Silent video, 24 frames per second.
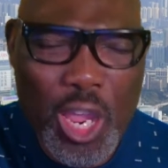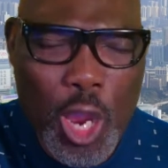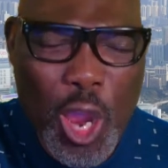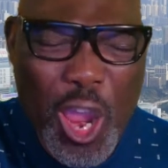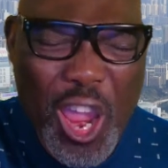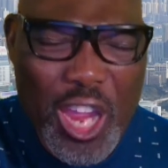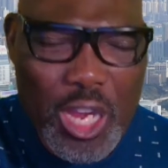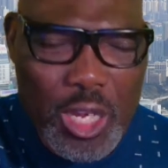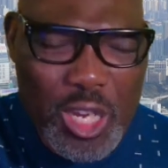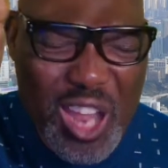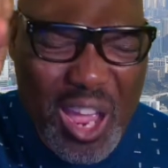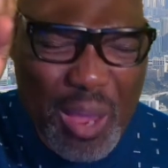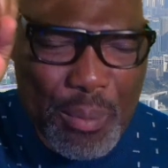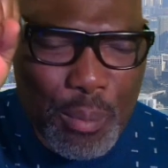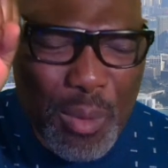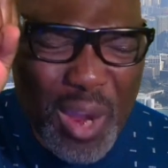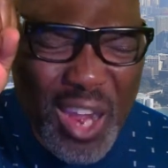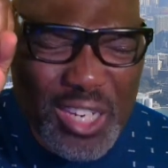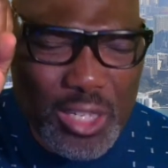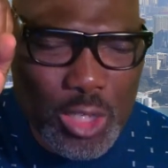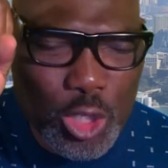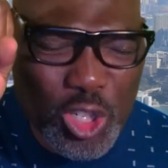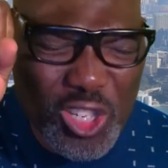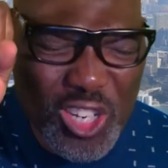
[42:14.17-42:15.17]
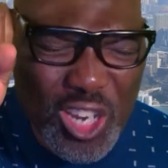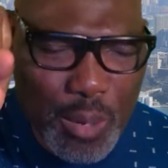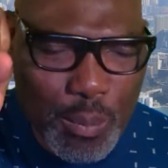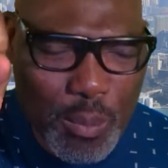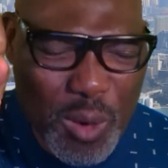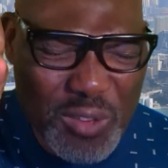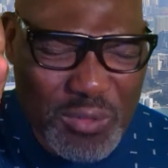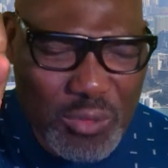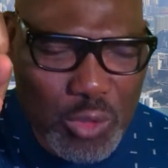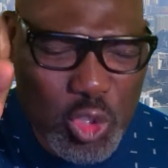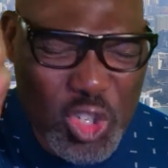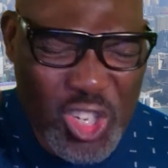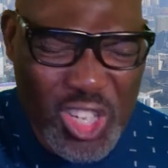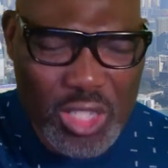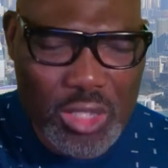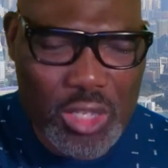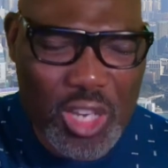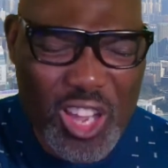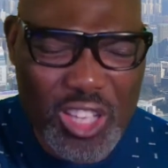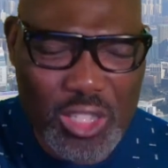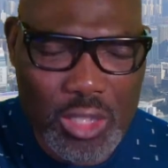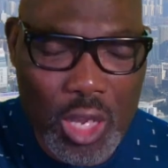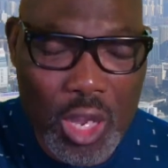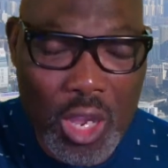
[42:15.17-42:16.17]
In the mighty name of
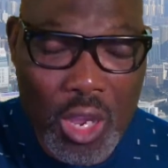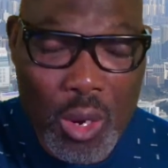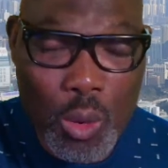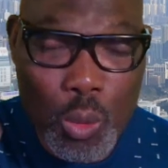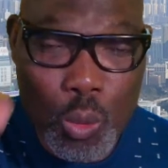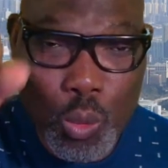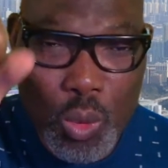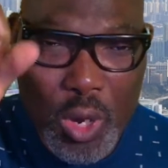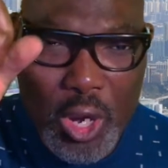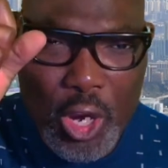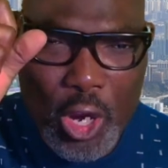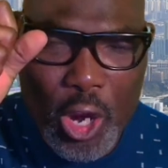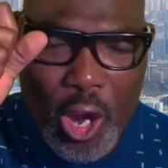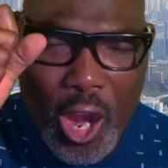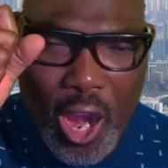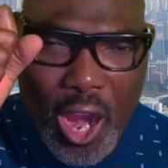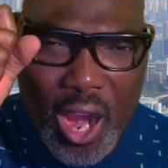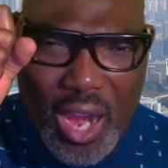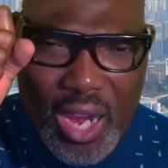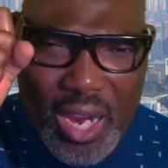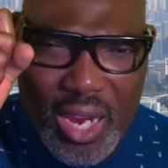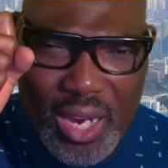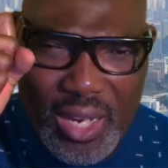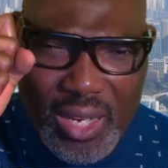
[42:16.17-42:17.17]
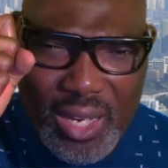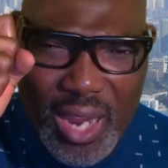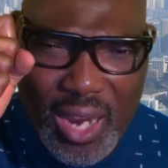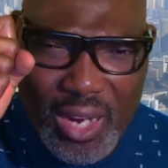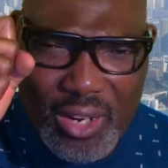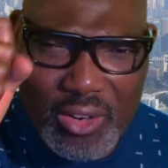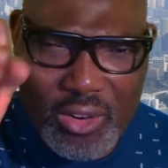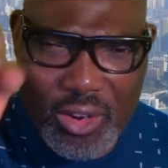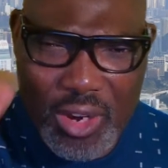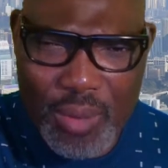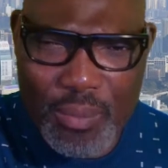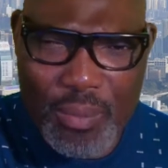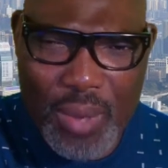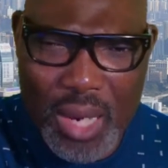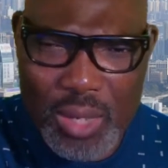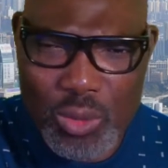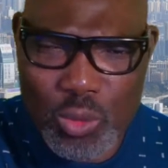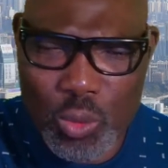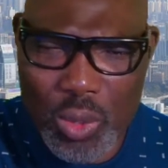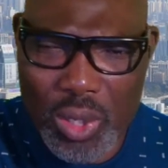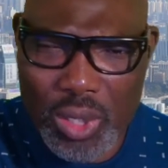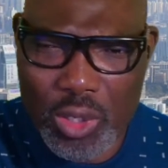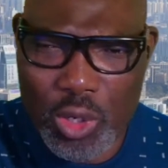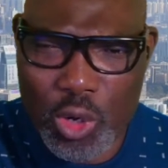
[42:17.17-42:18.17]
Jesus, we are in
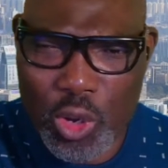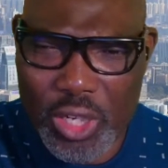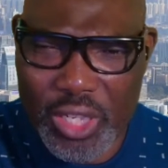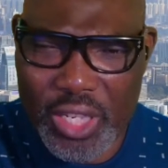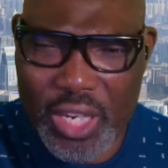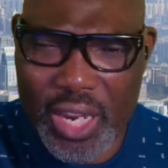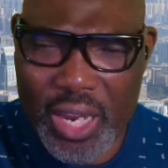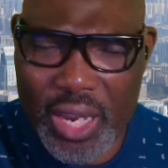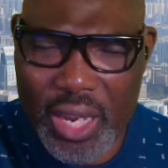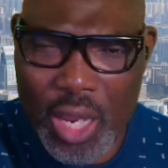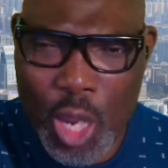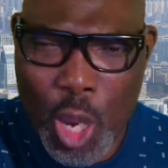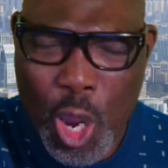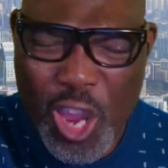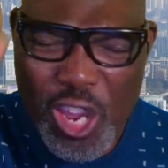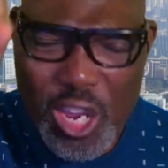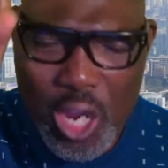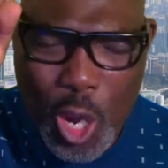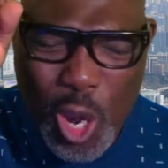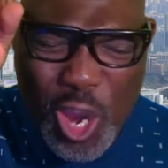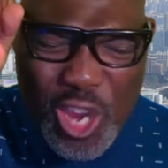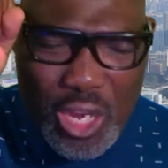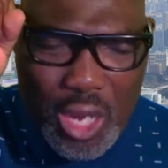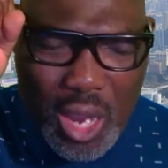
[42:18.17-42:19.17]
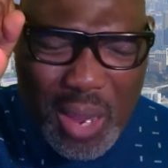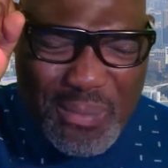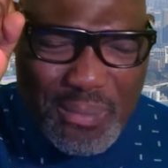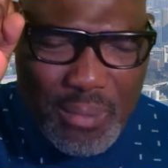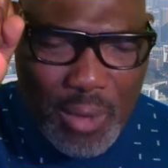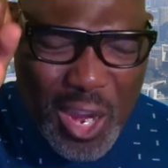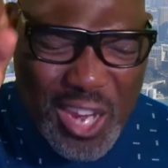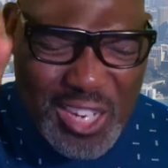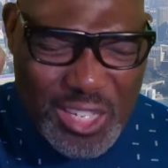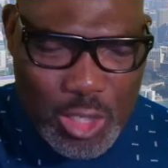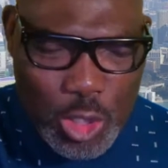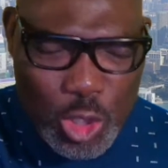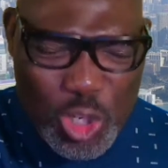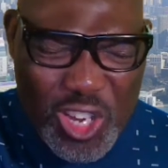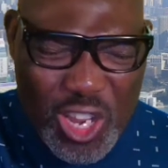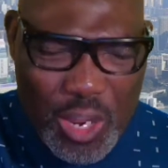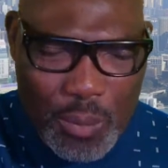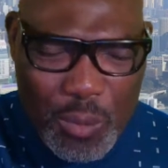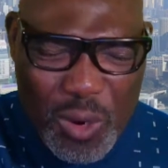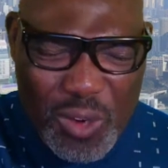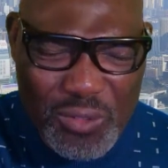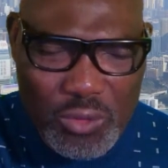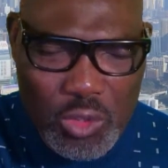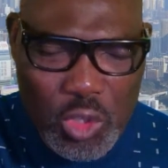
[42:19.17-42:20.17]
agreement with Noye. In the mighty
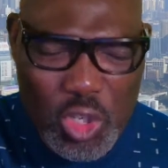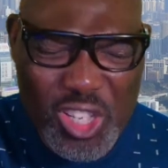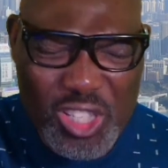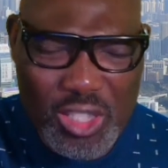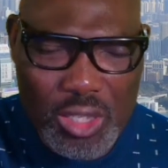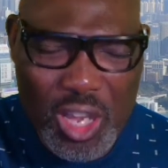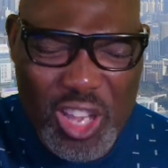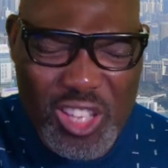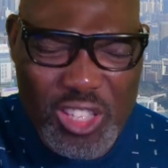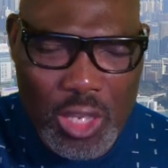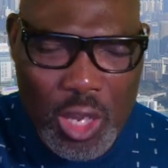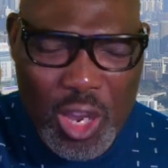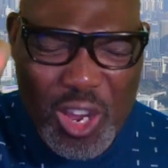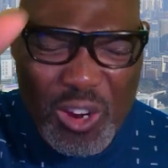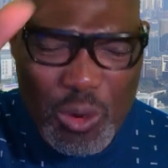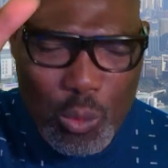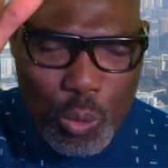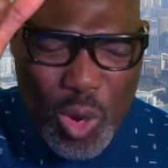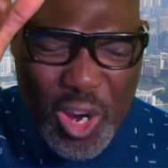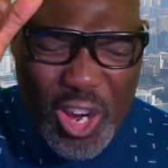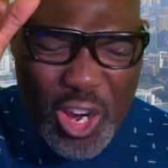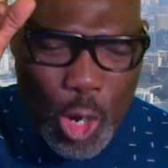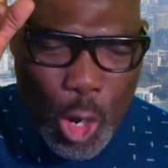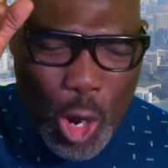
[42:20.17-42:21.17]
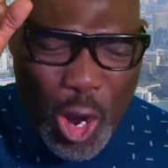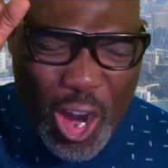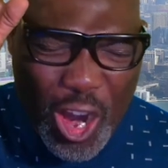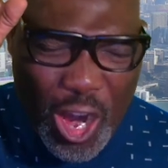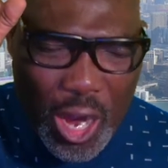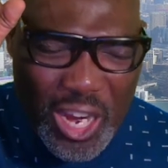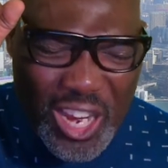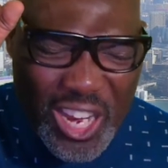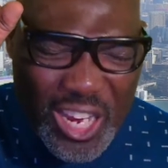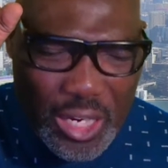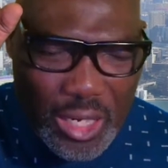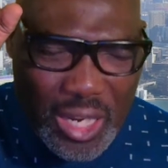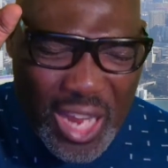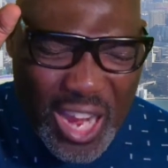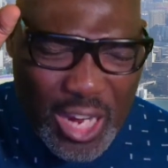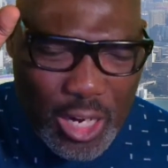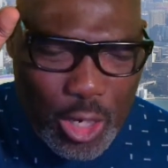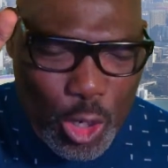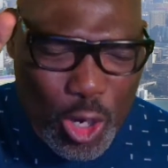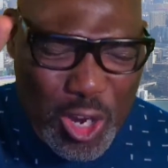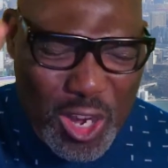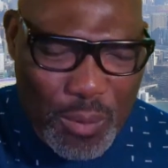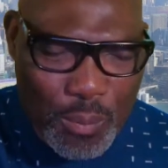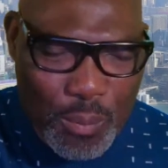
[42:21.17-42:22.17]
name of Jesus, we are in
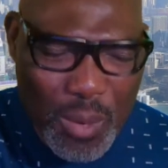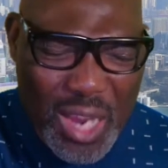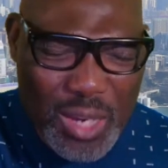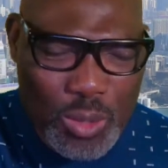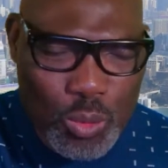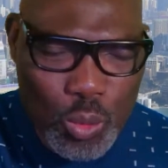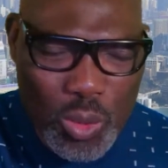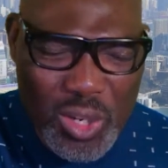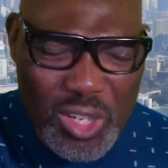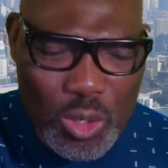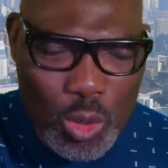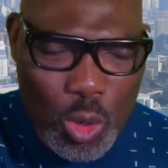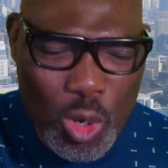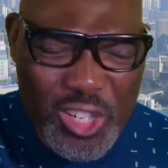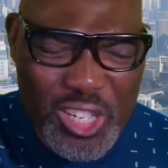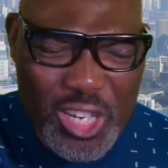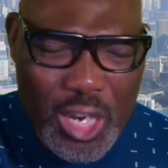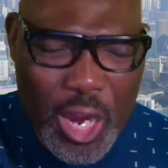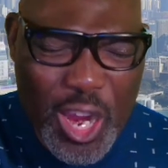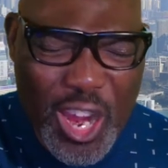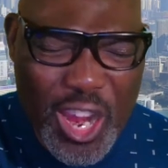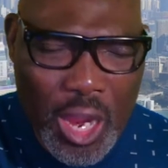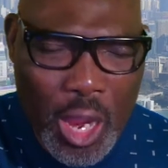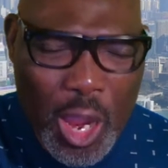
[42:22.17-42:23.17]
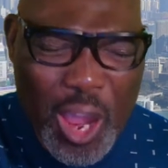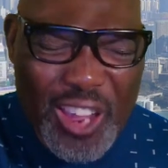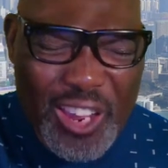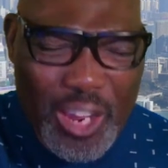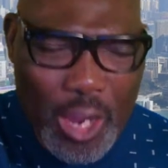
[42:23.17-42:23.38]
agreement with Noye.